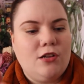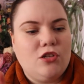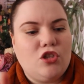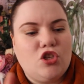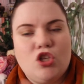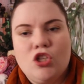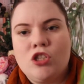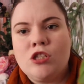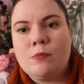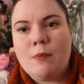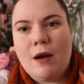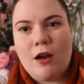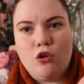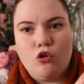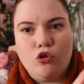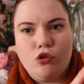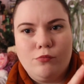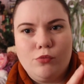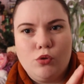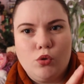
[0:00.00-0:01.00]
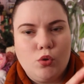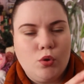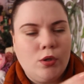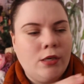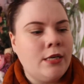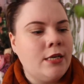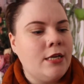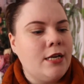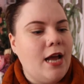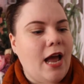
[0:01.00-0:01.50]
it's just my normal
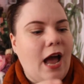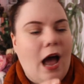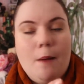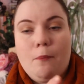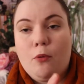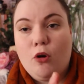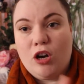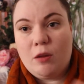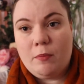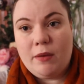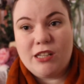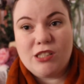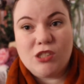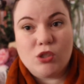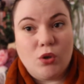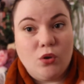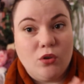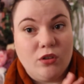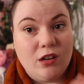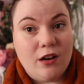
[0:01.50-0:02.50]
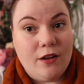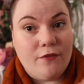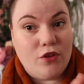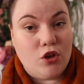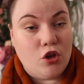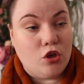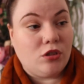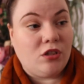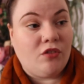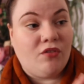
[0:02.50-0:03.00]
potting mix soil that I've
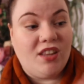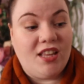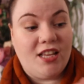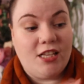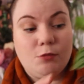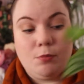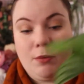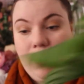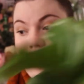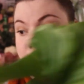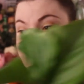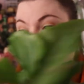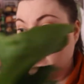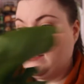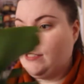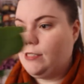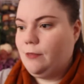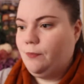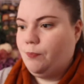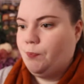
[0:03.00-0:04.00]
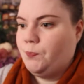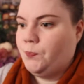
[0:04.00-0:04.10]
used for these plants.